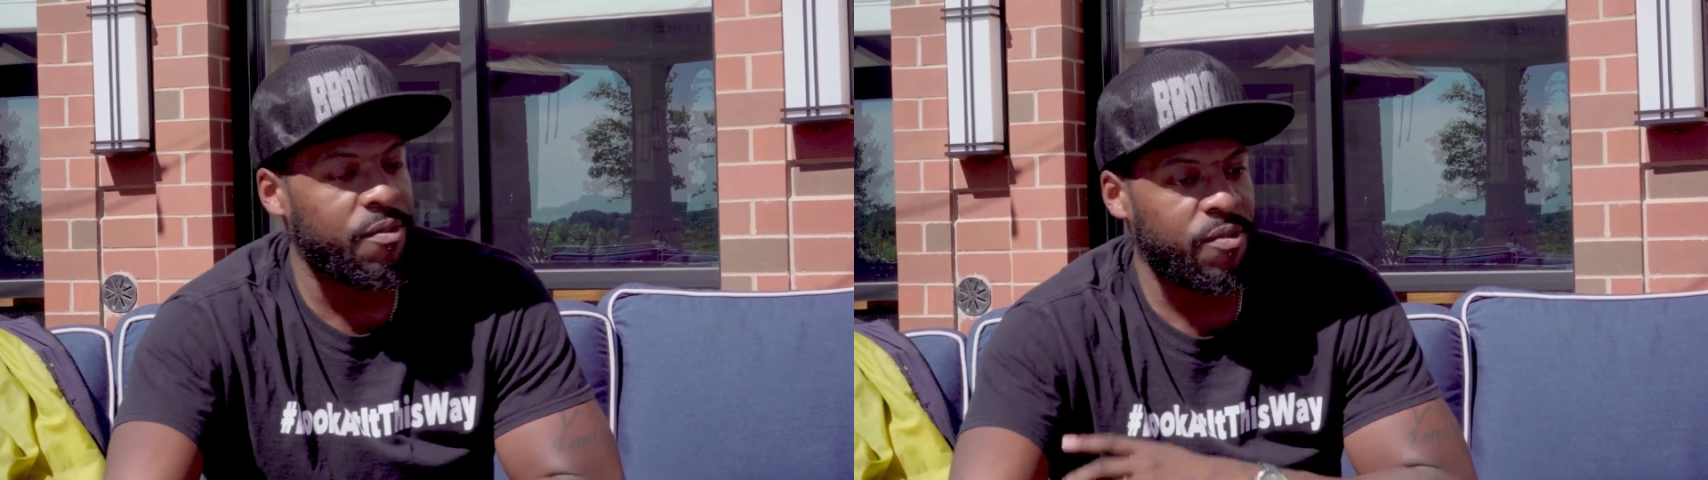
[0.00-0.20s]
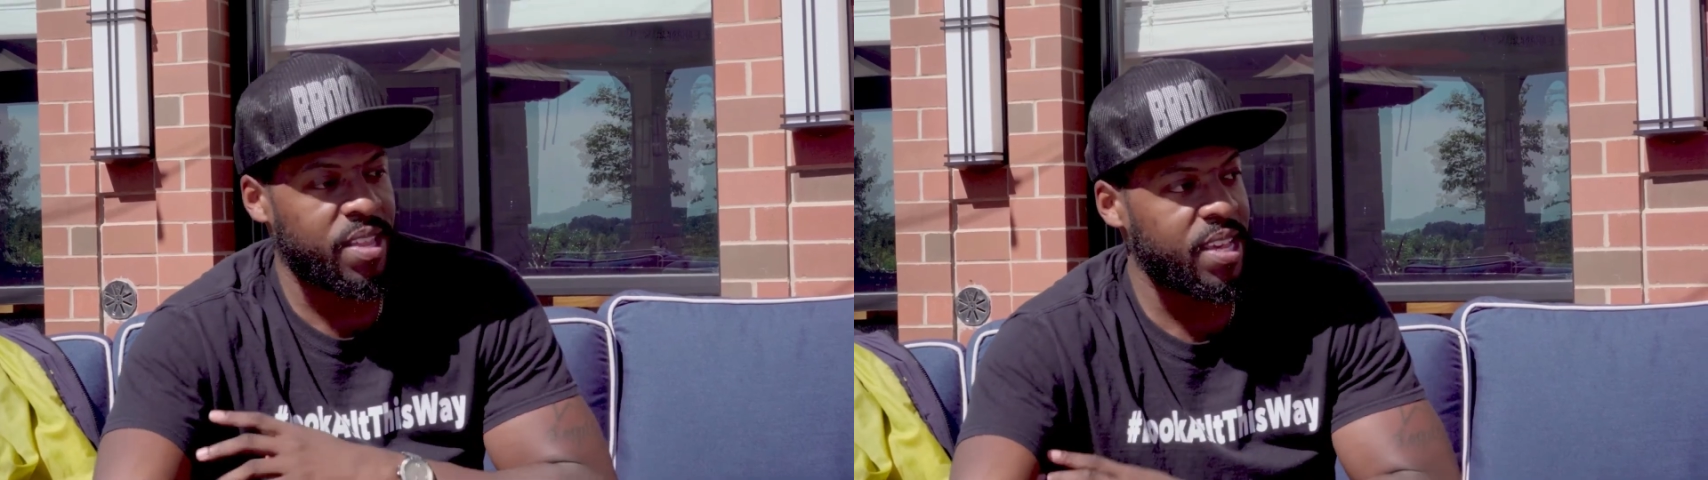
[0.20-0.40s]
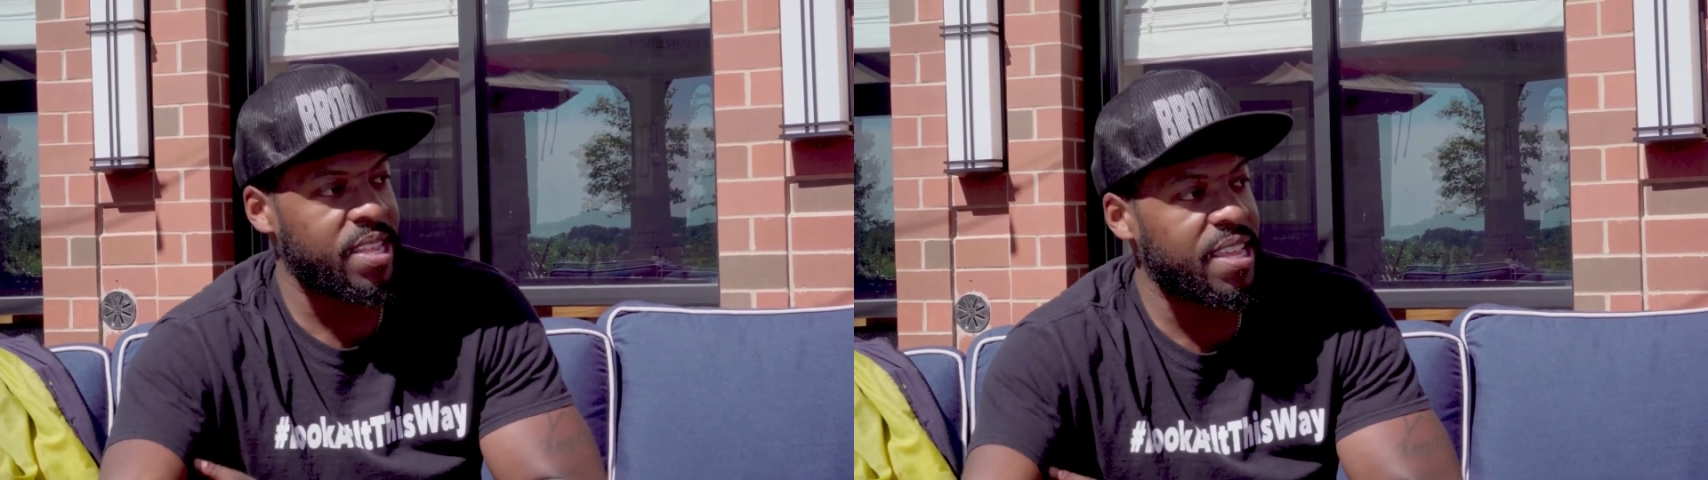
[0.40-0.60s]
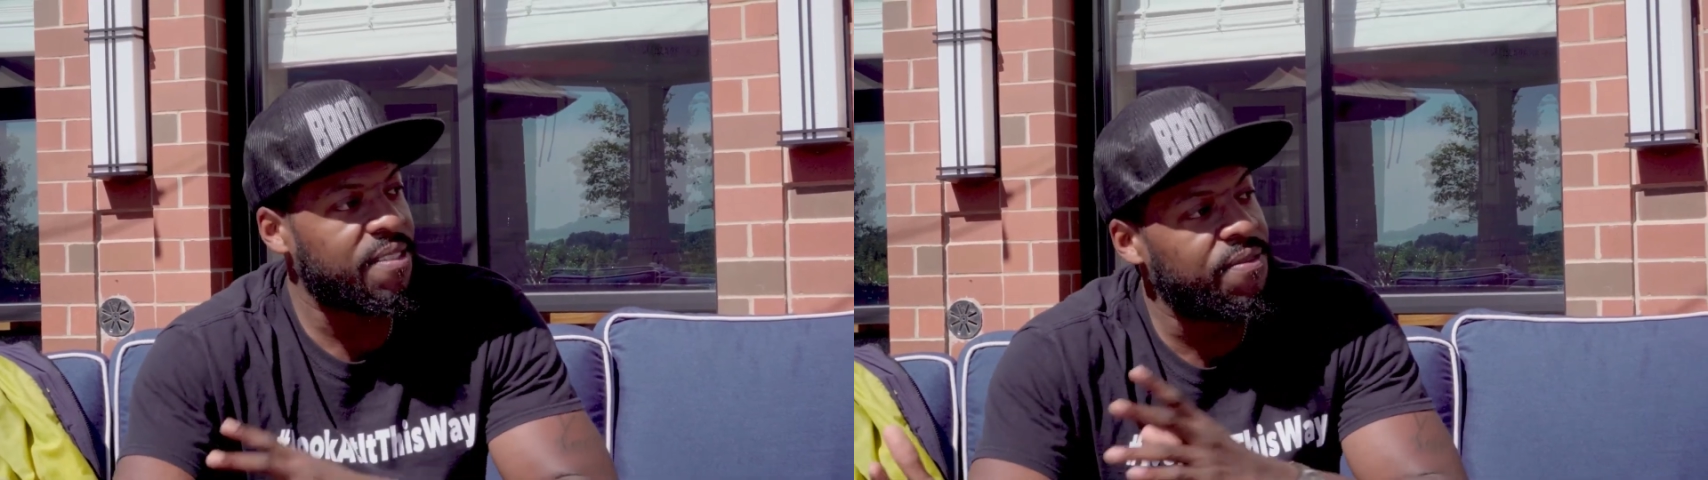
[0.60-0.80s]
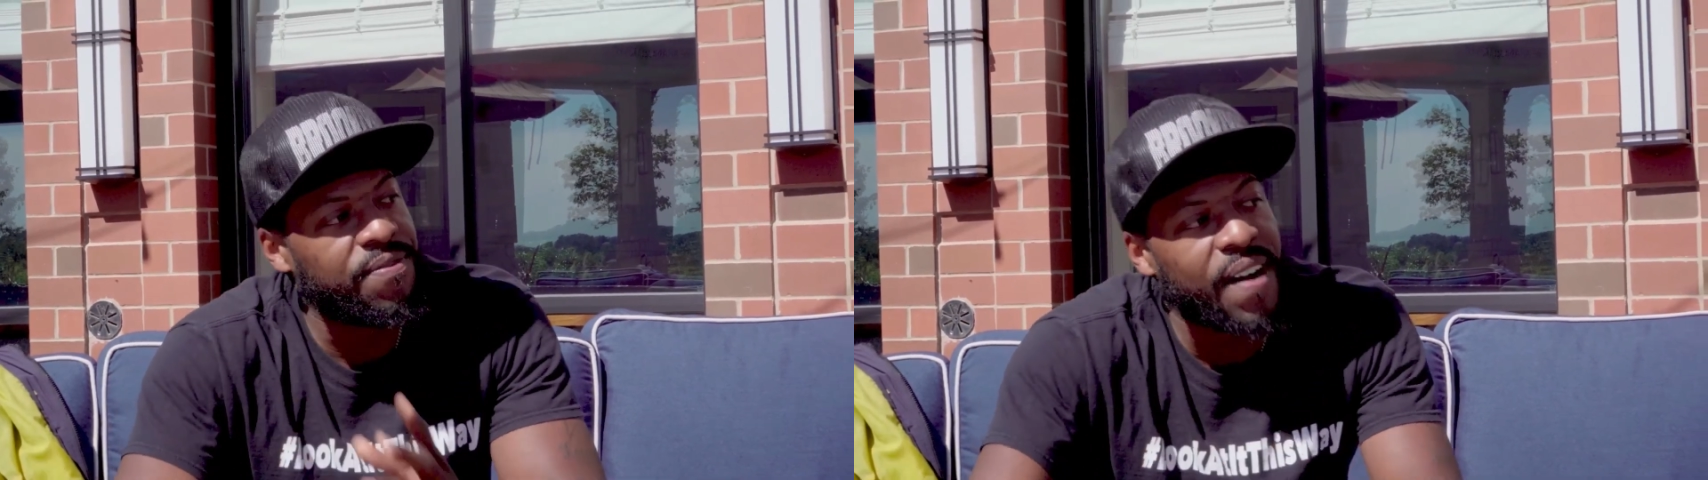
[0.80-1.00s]
resistance
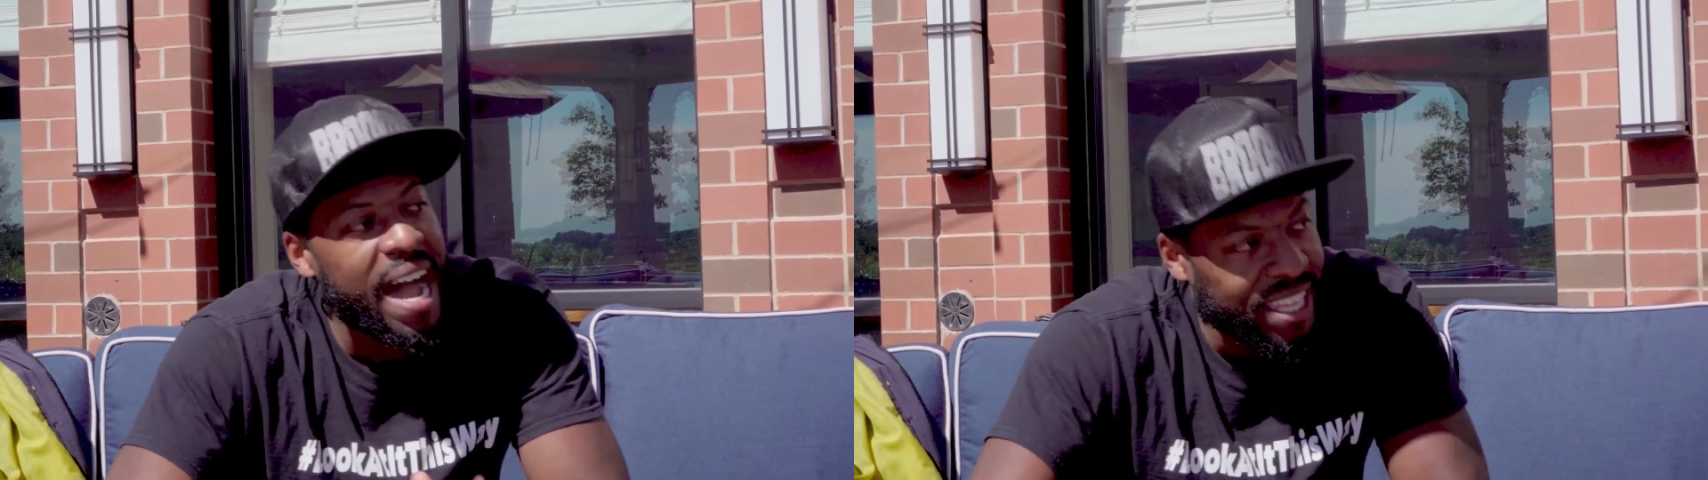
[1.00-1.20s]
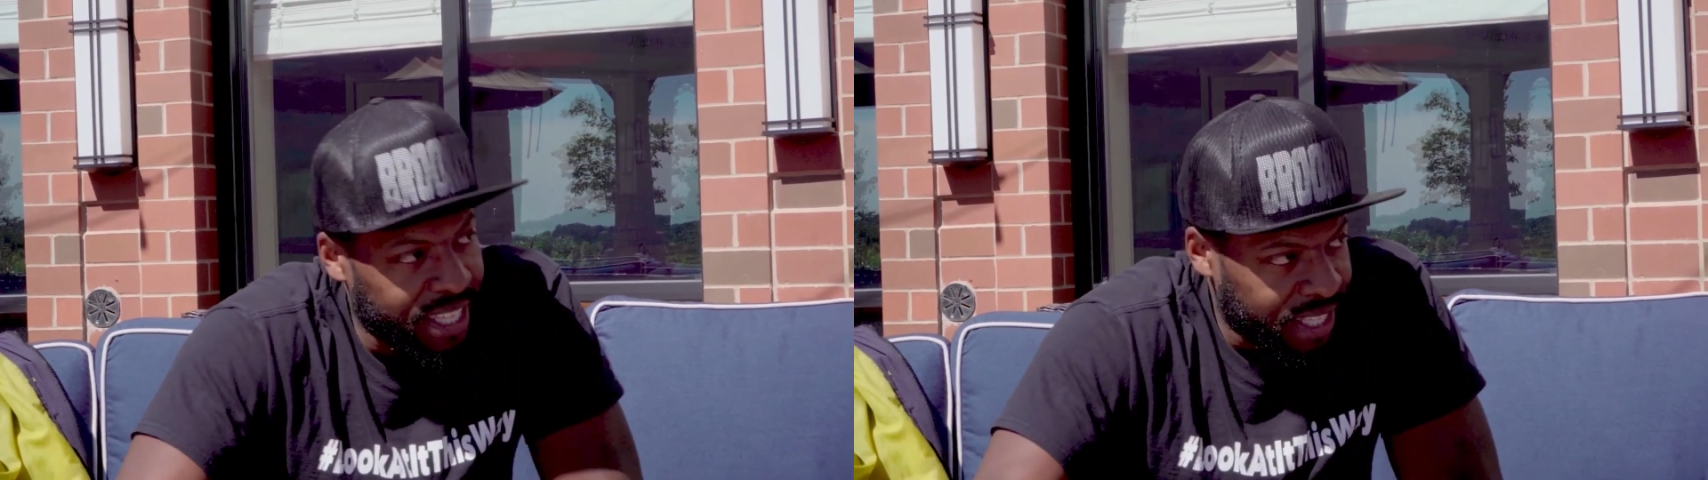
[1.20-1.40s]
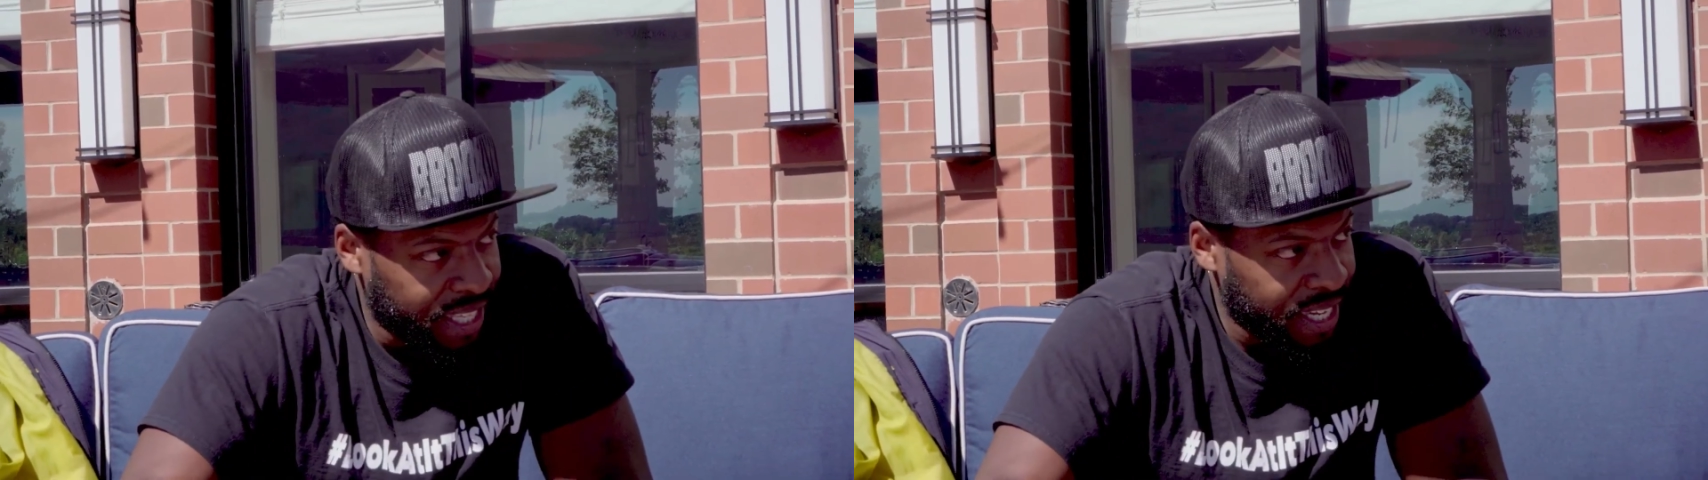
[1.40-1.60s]
violently,